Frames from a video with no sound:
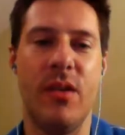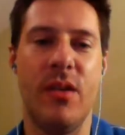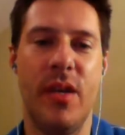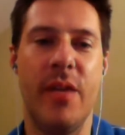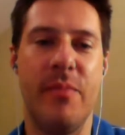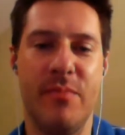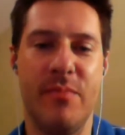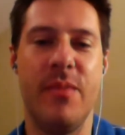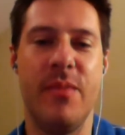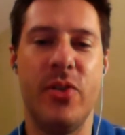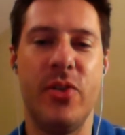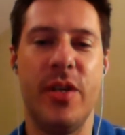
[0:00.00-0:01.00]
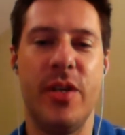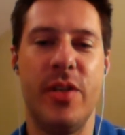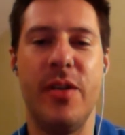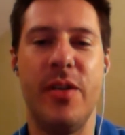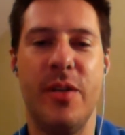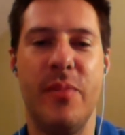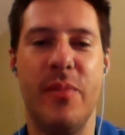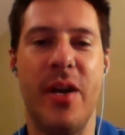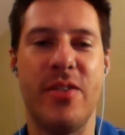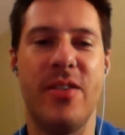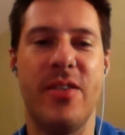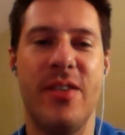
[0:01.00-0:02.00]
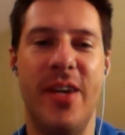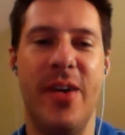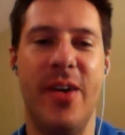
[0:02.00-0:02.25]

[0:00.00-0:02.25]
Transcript: Yeah, intrigued, impressed. I know.